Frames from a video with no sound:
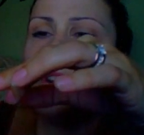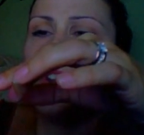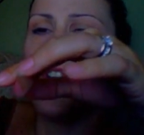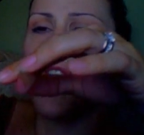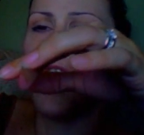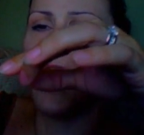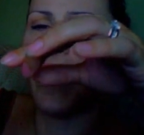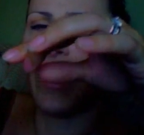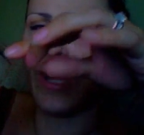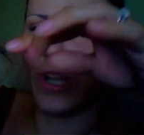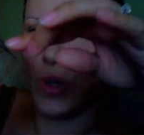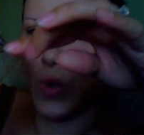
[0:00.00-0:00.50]

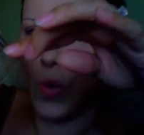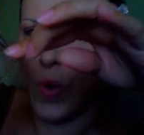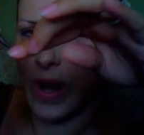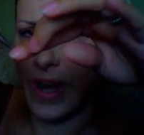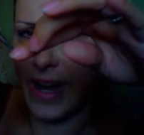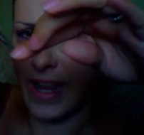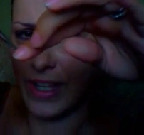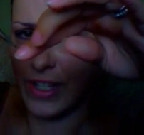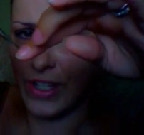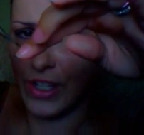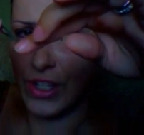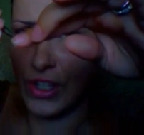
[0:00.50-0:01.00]
Not
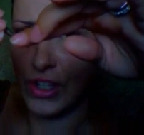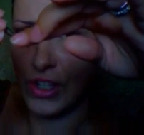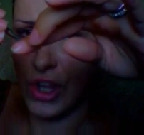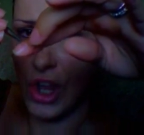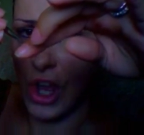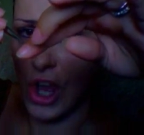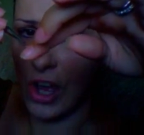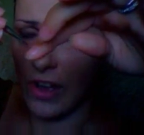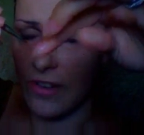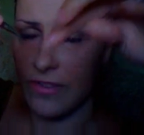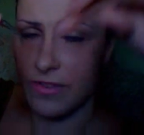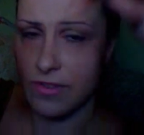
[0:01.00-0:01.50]
quite as
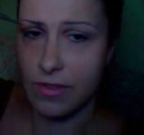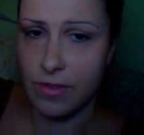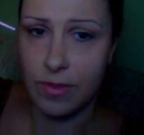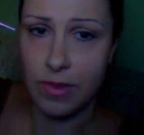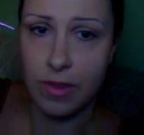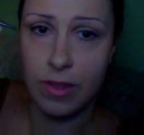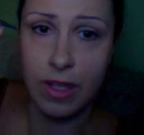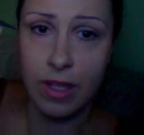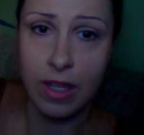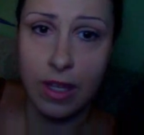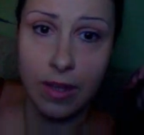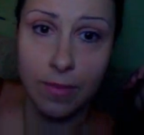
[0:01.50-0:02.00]
soft.
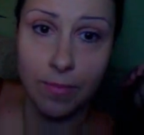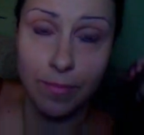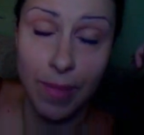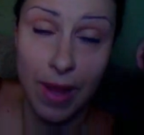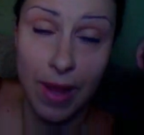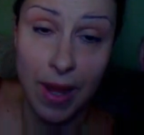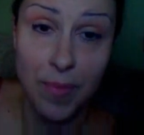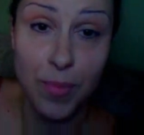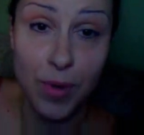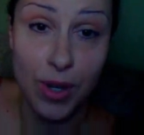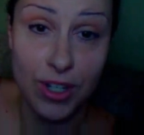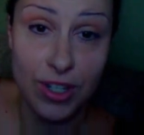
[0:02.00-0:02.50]
The
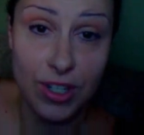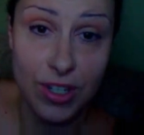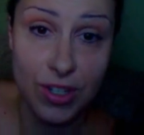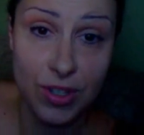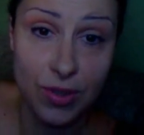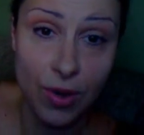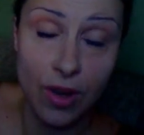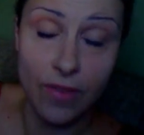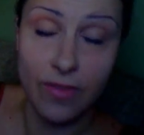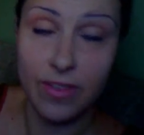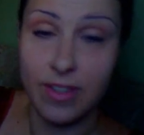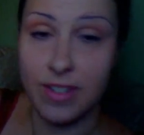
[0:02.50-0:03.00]
paint brushes
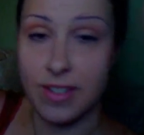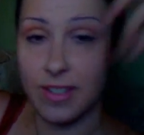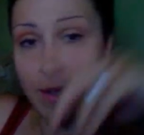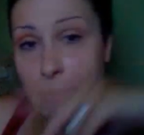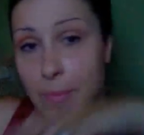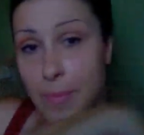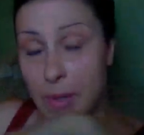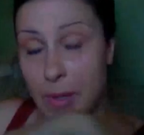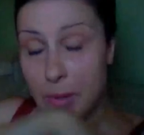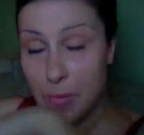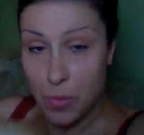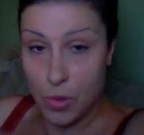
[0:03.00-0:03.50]
are obviously a
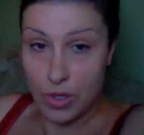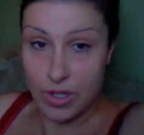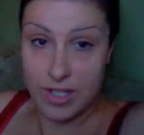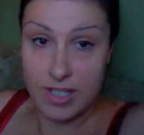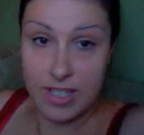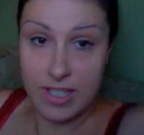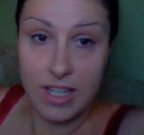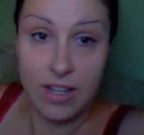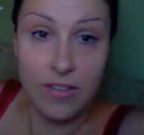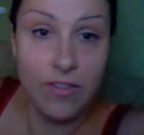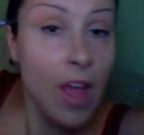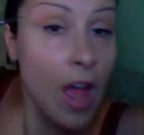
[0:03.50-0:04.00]
bit more
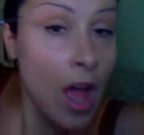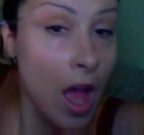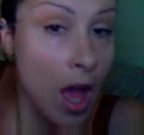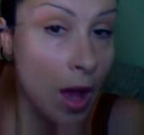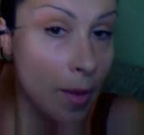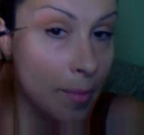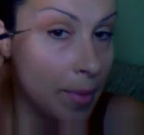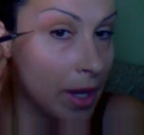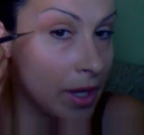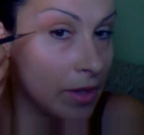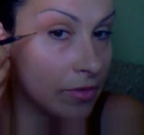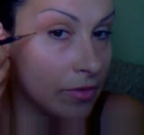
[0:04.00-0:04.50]
stiff,
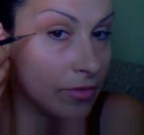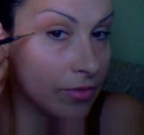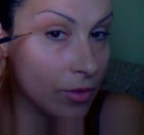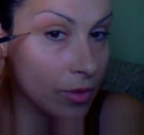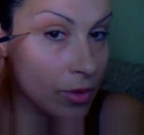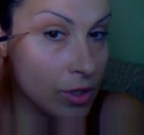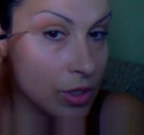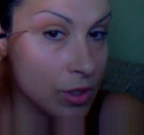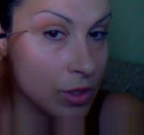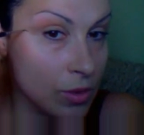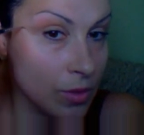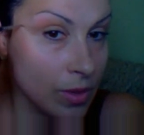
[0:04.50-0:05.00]
but
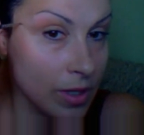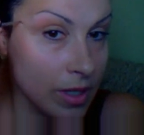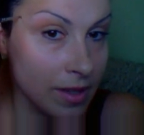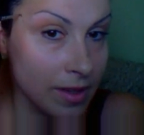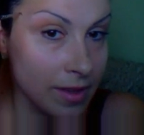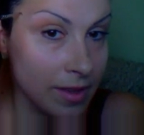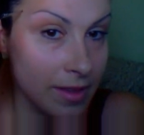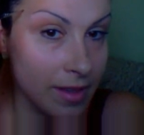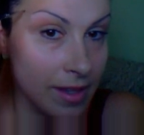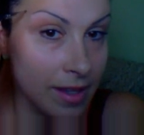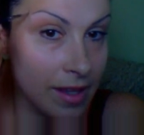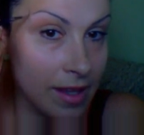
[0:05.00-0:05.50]
for
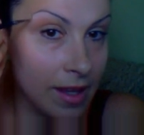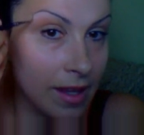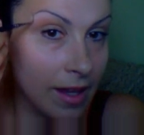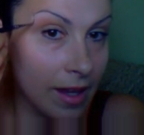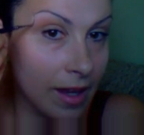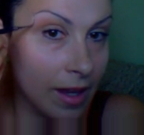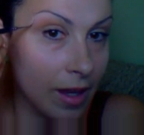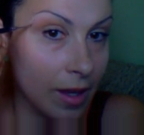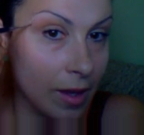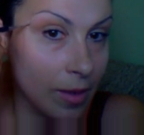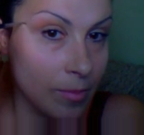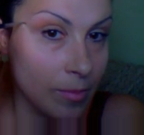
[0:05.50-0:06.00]
doing the
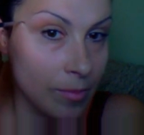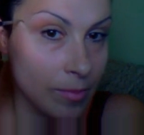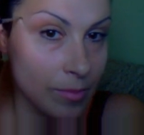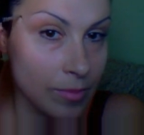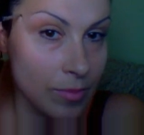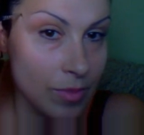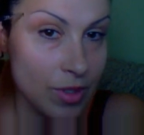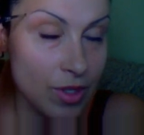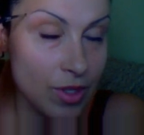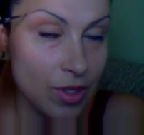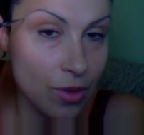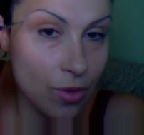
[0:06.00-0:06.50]

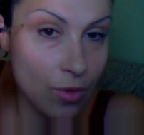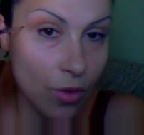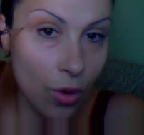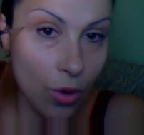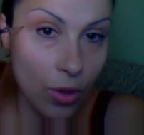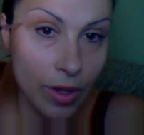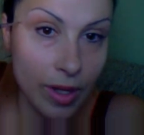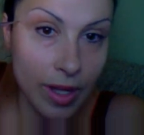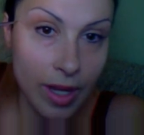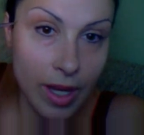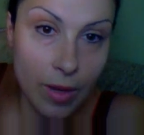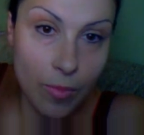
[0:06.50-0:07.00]

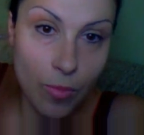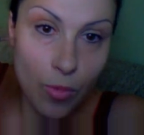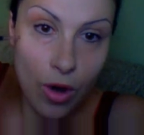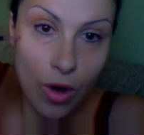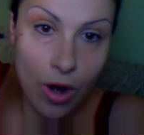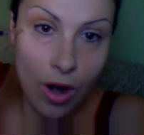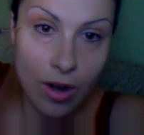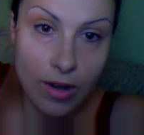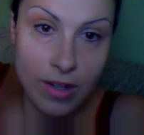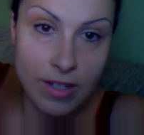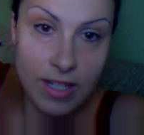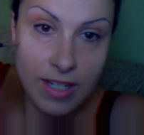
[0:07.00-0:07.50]
scrolling and
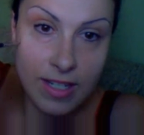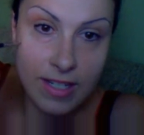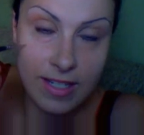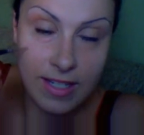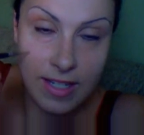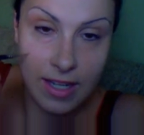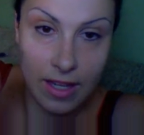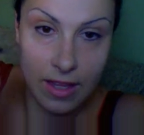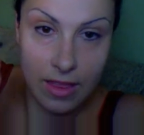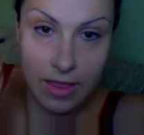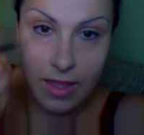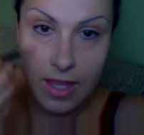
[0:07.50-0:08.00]
more
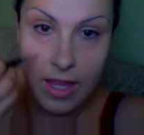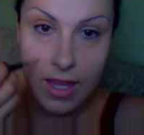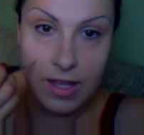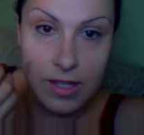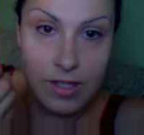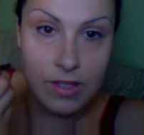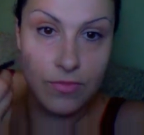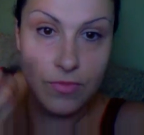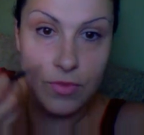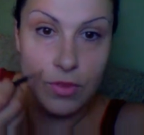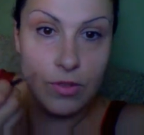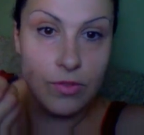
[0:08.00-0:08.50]
artistic
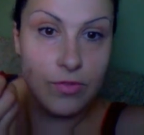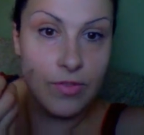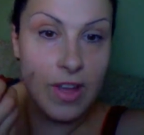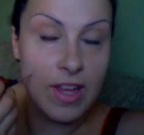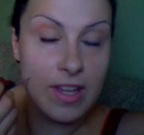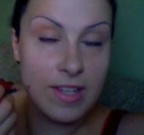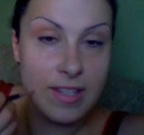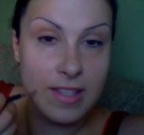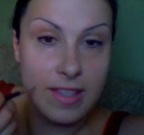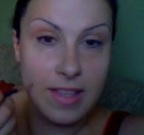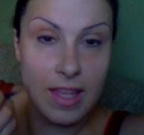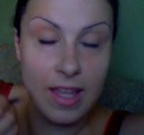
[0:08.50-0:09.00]
things, full
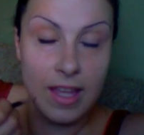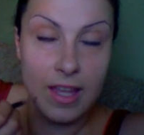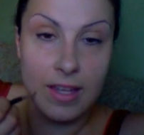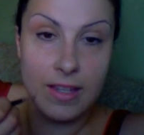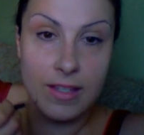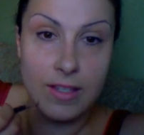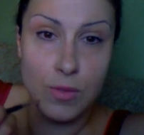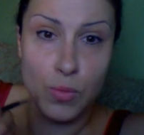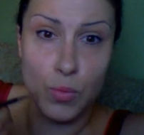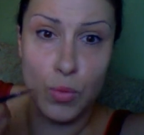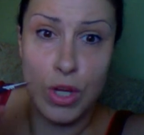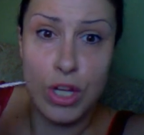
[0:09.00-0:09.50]
face
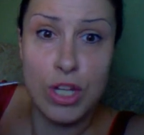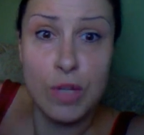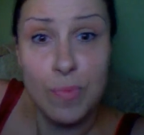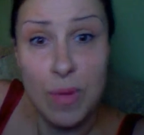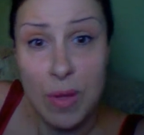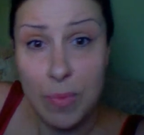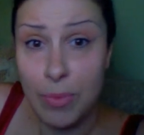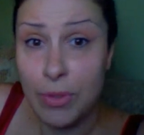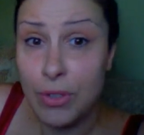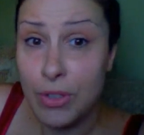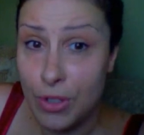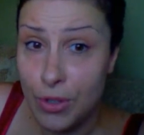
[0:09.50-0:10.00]
things, which
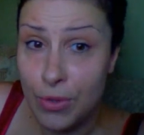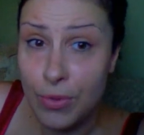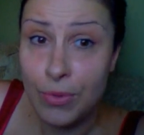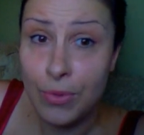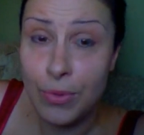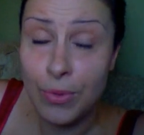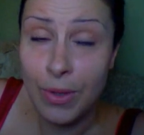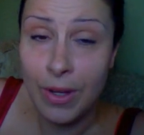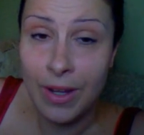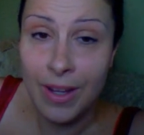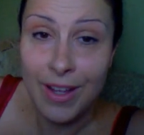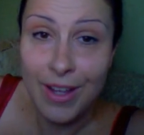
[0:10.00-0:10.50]
people do